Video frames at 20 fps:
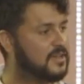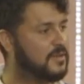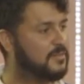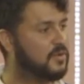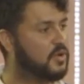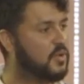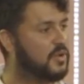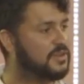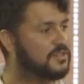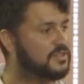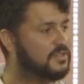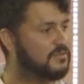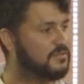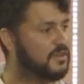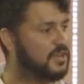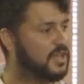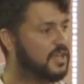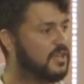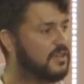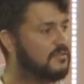am going to
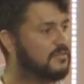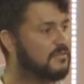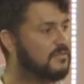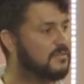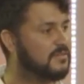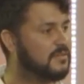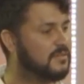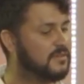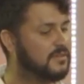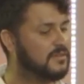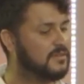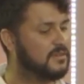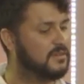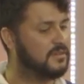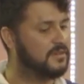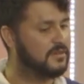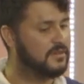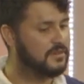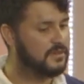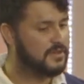forgive.
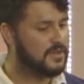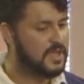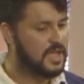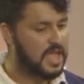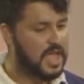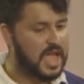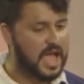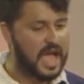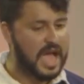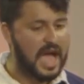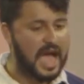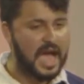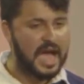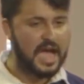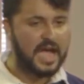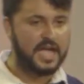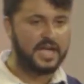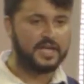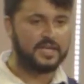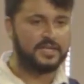
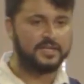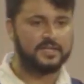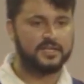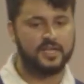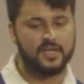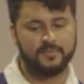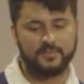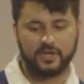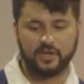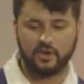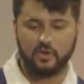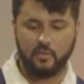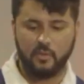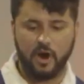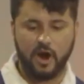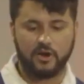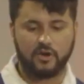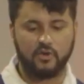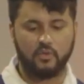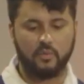I am going to
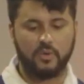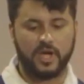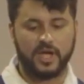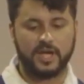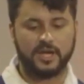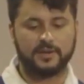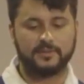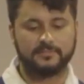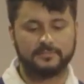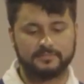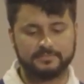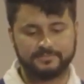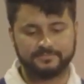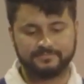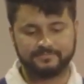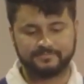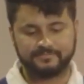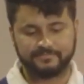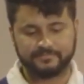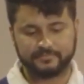walk away.
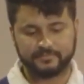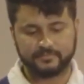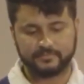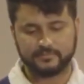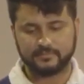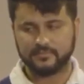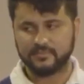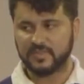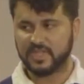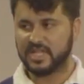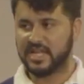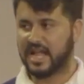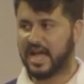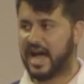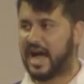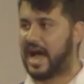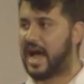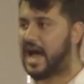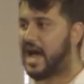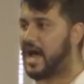
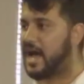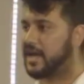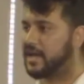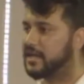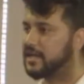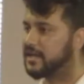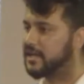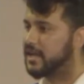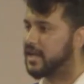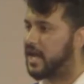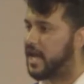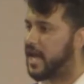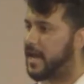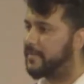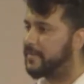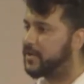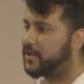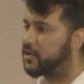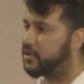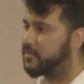I
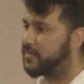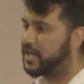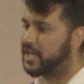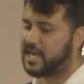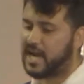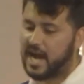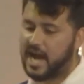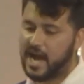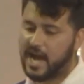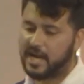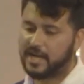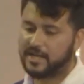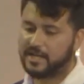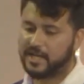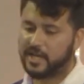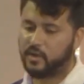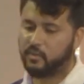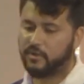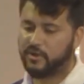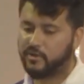am going to be kind
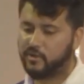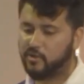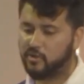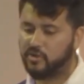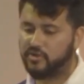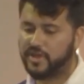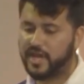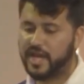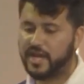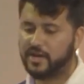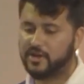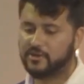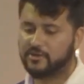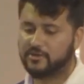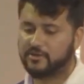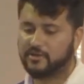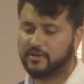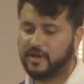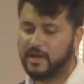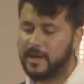and withhold
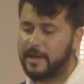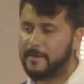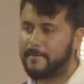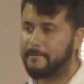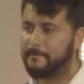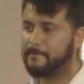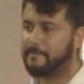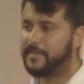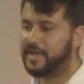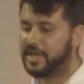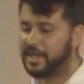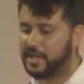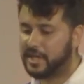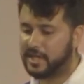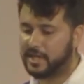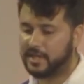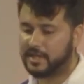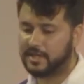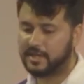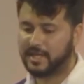anger.
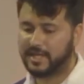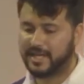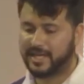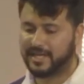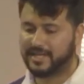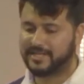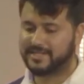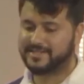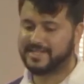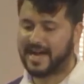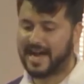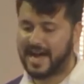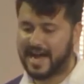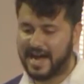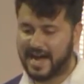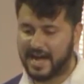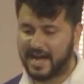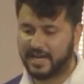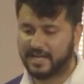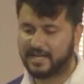Me, it is
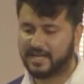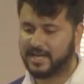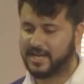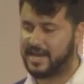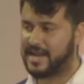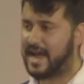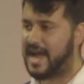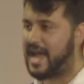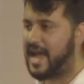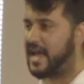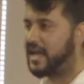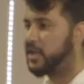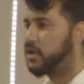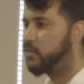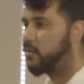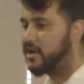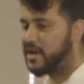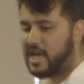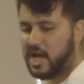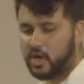I, not
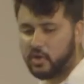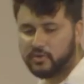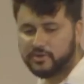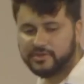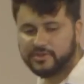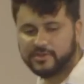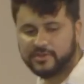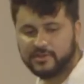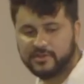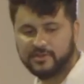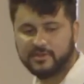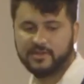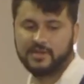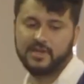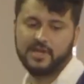anyone else,